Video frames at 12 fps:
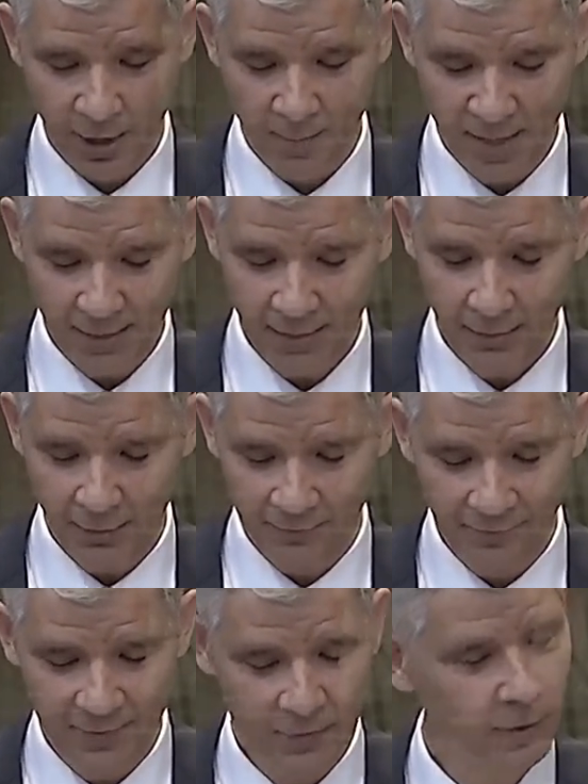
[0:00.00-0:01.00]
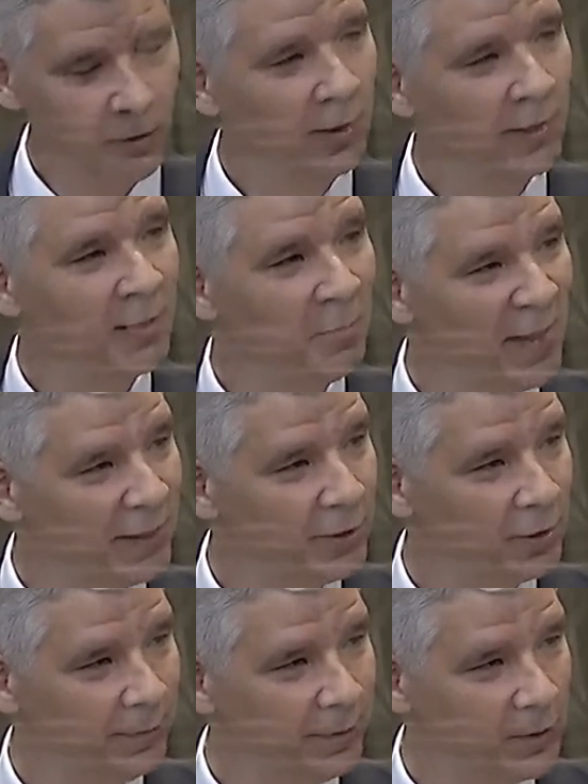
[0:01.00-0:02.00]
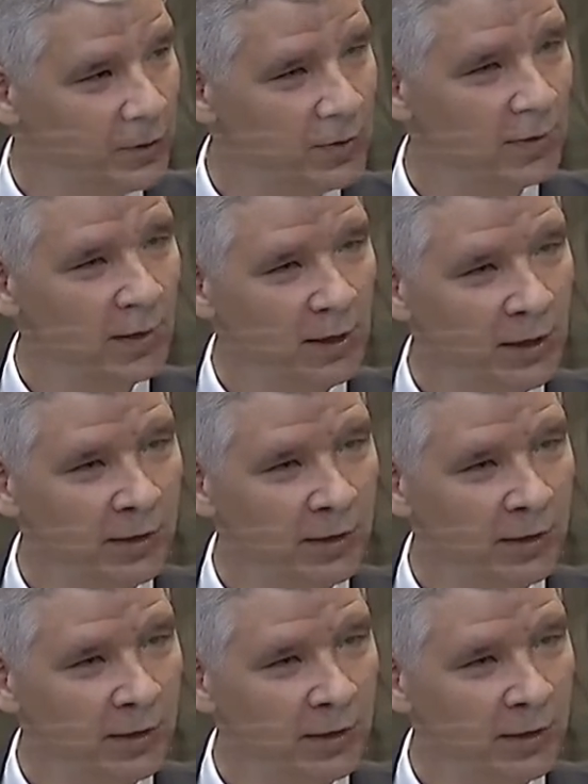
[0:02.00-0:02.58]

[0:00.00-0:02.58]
are making their physical and mental abuse